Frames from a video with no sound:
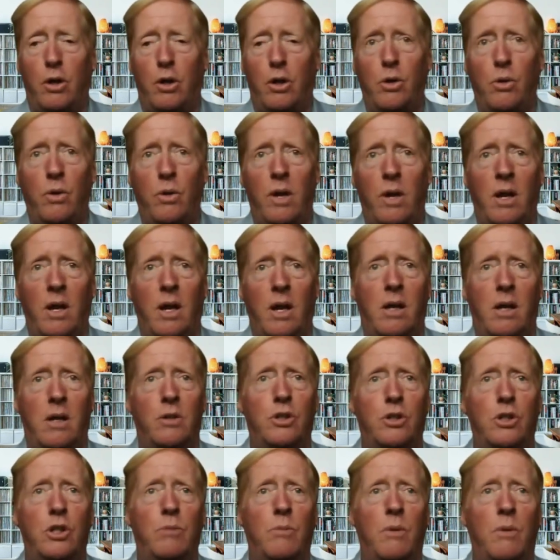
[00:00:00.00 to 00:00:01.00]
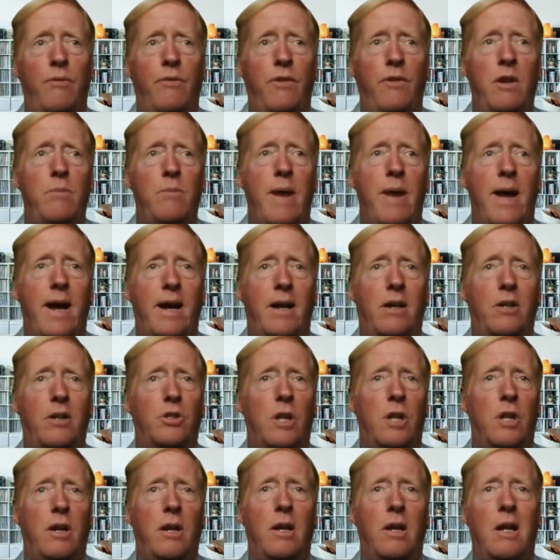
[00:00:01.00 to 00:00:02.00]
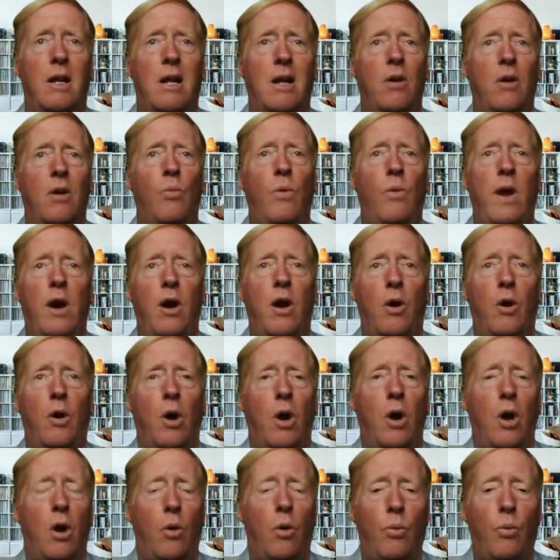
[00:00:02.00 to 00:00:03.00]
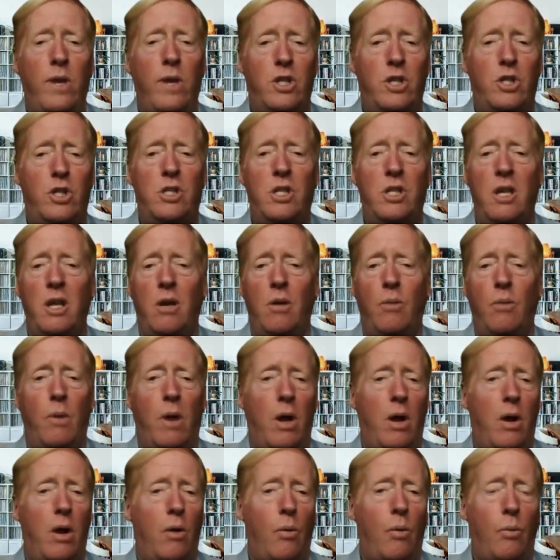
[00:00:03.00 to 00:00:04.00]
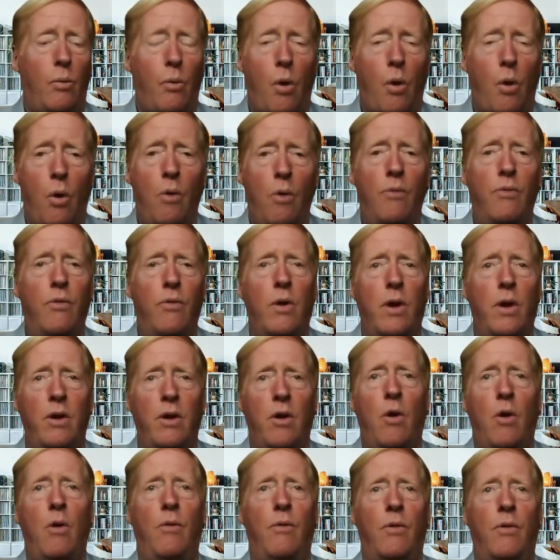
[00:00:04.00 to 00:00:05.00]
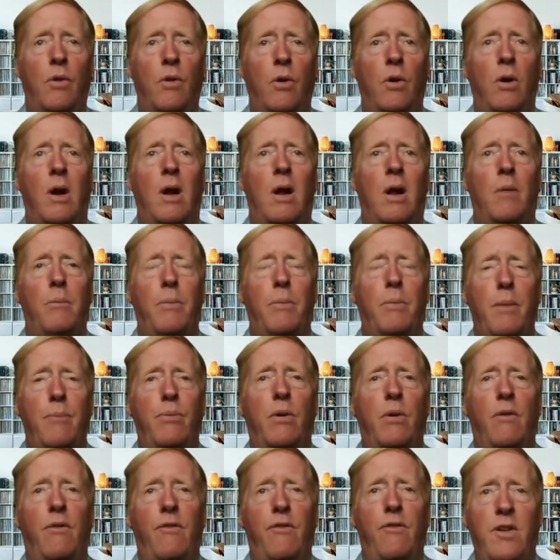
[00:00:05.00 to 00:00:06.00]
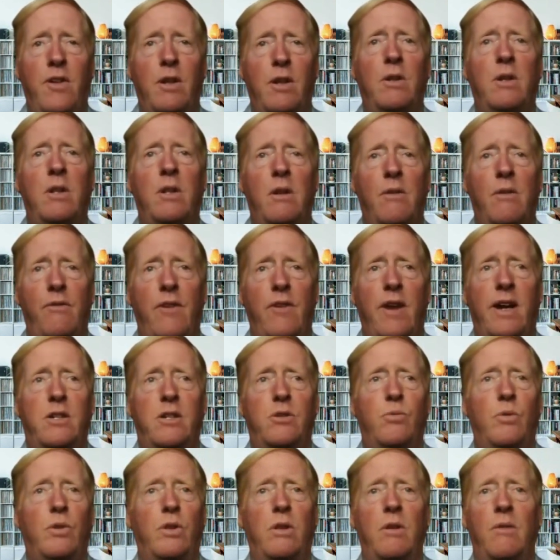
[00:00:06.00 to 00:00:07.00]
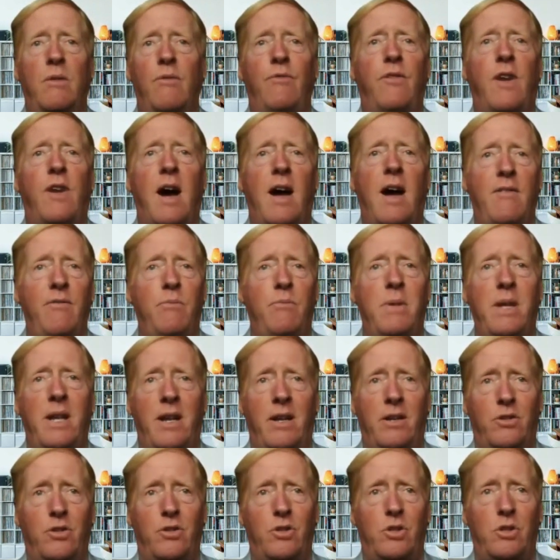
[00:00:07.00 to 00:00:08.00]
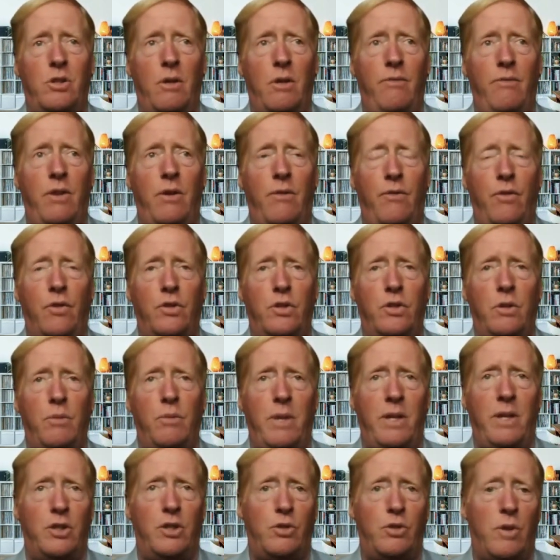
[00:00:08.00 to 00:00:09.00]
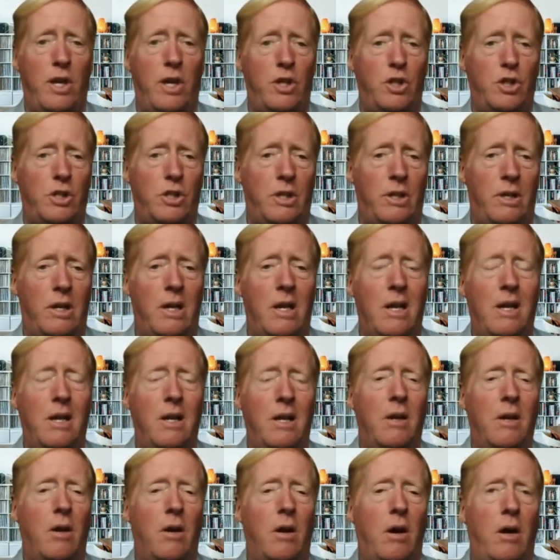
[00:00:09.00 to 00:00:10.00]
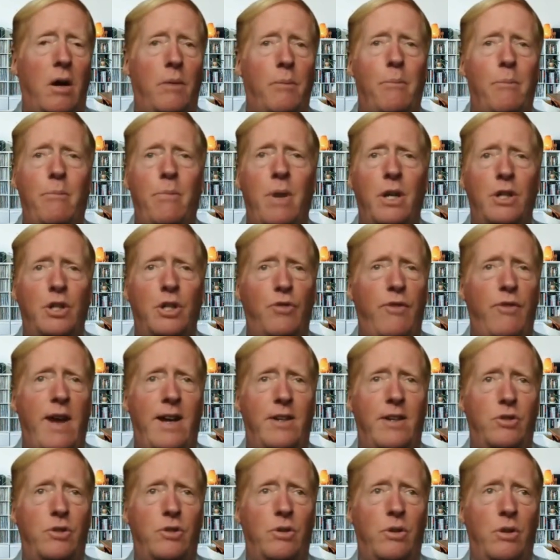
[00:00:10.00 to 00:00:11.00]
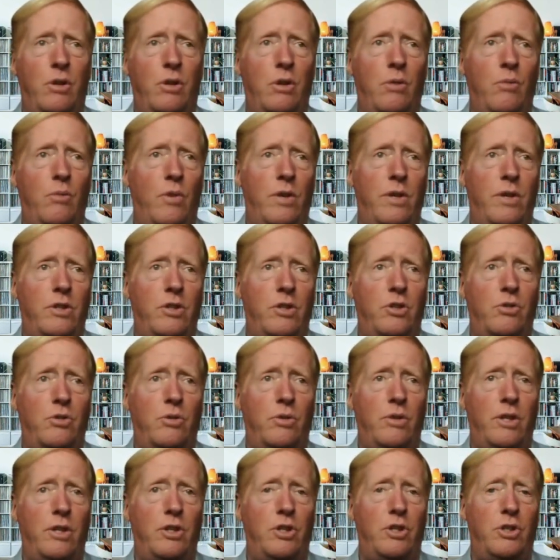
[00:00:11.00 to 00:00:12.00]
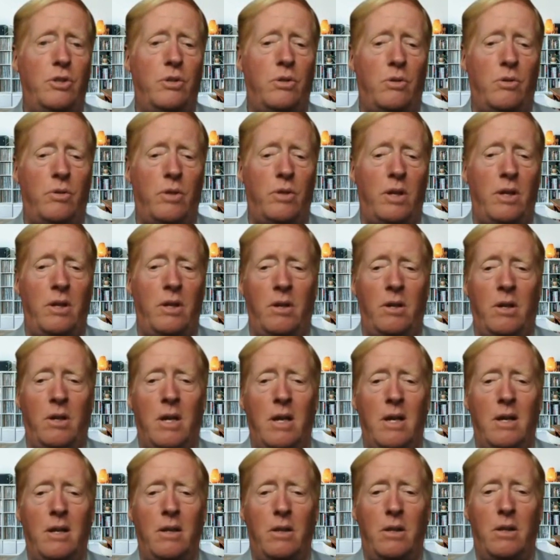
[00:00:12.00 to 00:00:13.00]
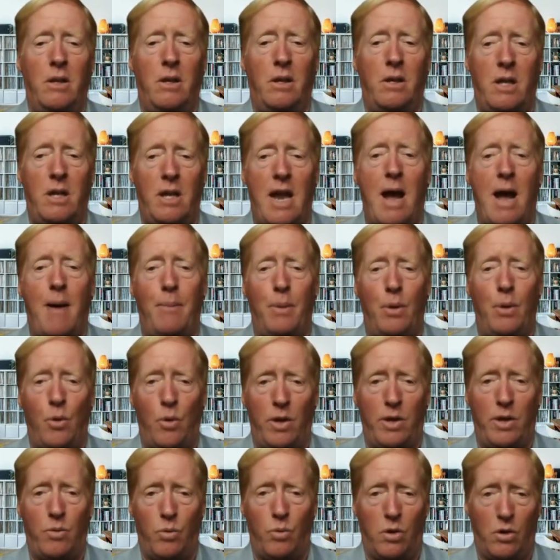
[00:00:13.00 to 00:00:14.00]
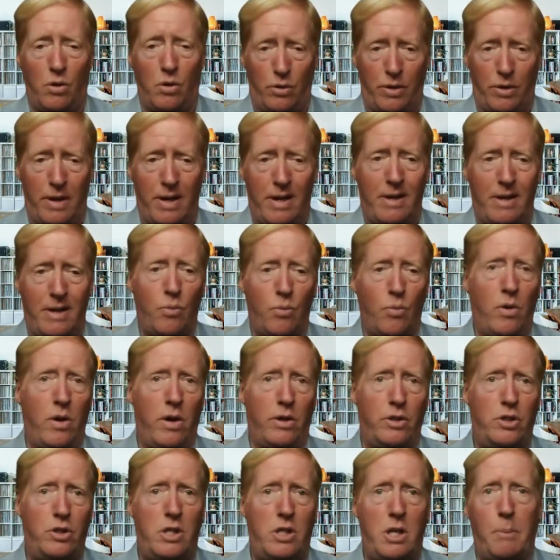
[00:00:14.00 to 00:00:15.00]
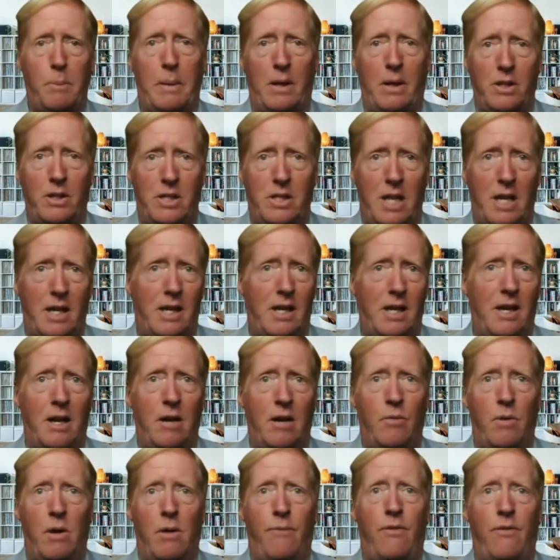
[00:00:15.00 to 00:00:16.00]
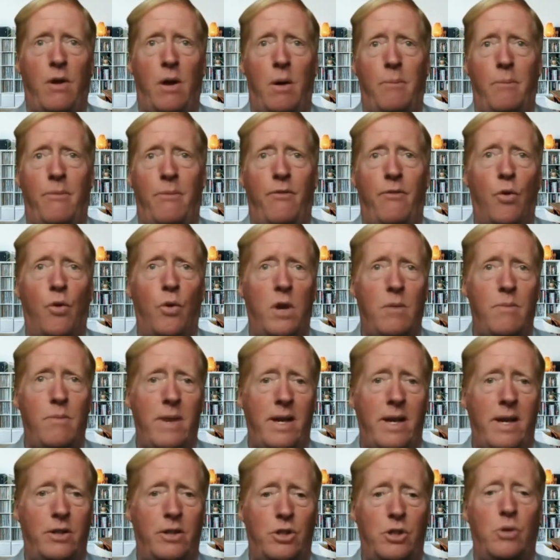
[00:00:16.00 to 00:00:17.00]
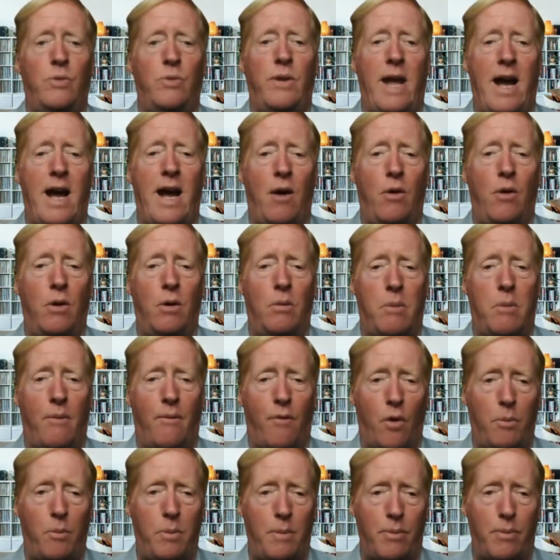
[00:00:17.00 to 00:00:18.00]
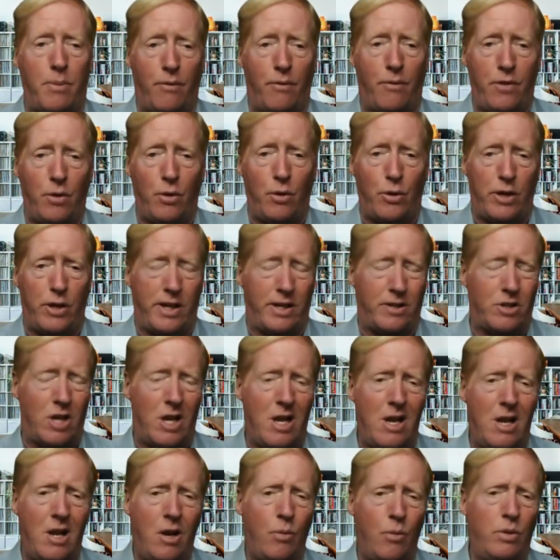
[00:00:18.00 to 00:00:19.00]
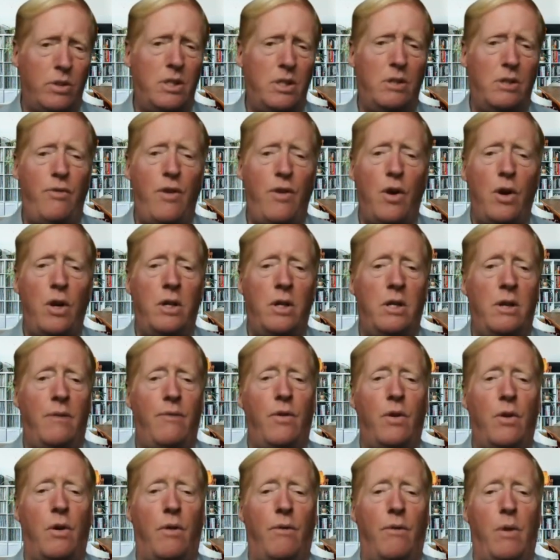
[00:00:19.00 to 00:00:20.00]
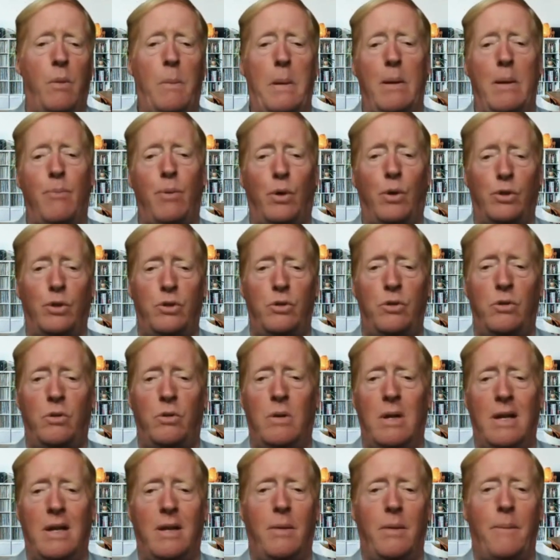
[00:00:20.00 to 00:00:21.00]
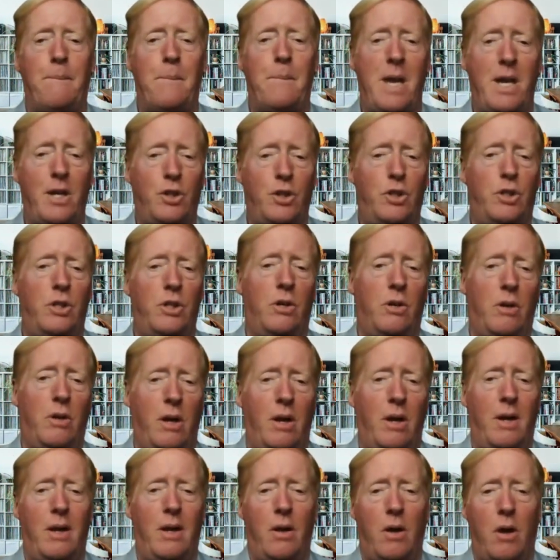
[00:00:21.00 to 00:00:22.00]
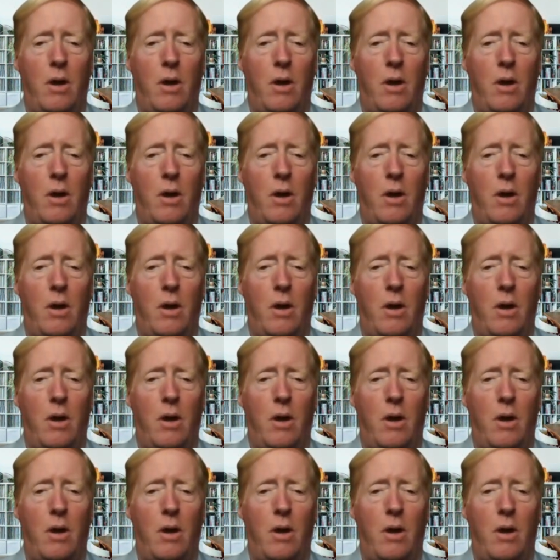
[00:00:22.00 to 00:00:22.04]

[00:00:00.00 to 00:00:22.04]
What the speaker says: doing a consumer feedback study where we see over and over people are feeling the effects within 5 minutes of their first administration, much faster than what is traditional in the cannabinoid world, where it's typically taking anywhere from 40 minutes to an hour before people feel things, which is very difficult for people to measure,